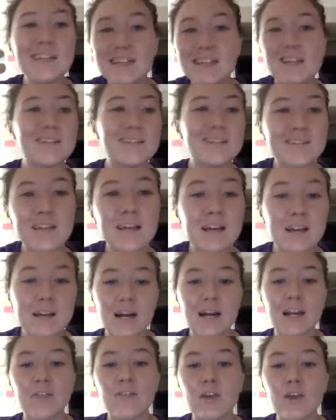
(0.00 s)
this
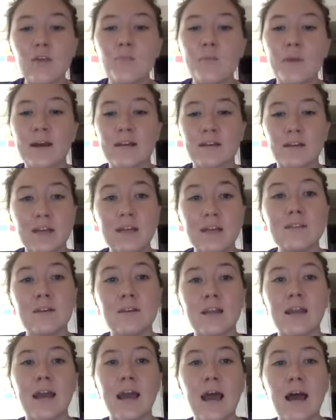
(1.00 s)
kind of impact that he's
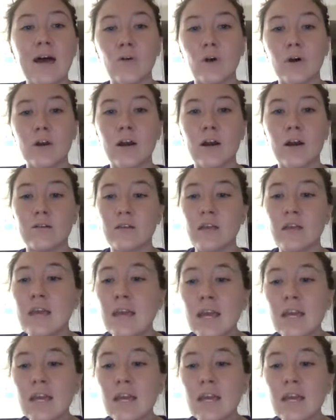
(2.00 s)
going to have on us,